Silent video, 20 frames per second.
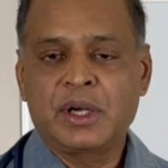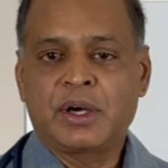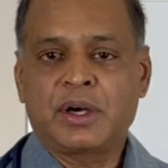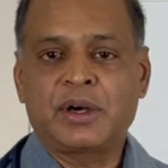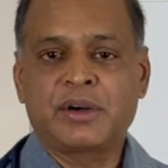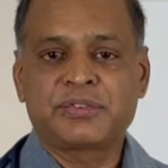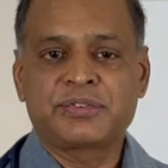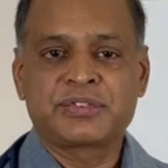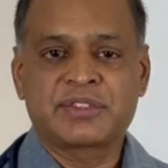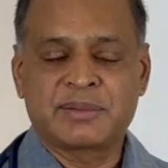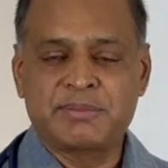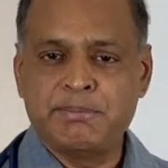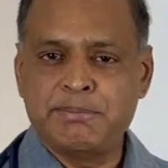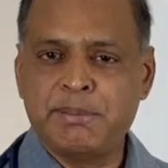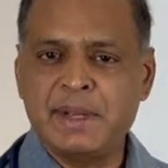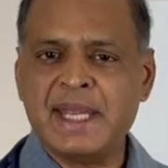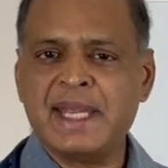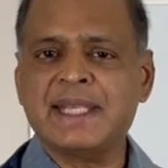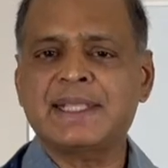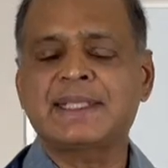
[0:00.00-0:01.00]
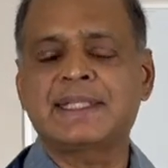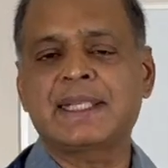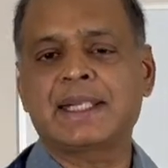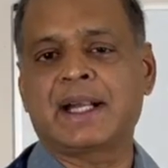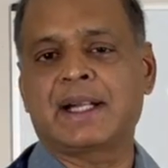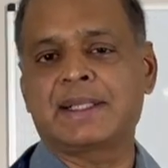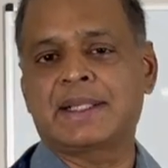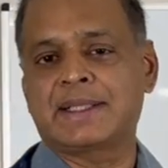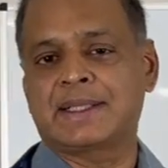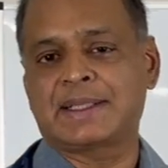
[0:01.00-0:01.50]
of some basic
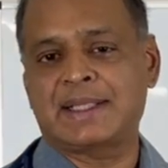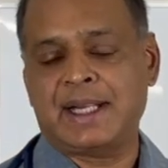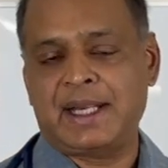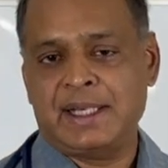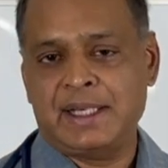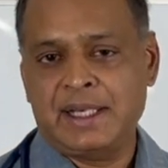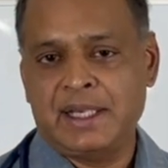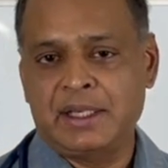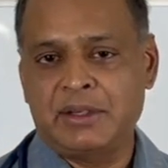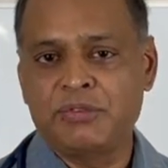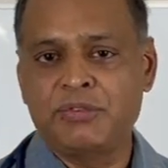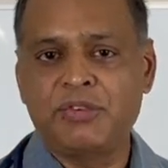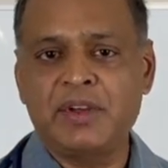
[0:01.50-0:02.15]
understanding,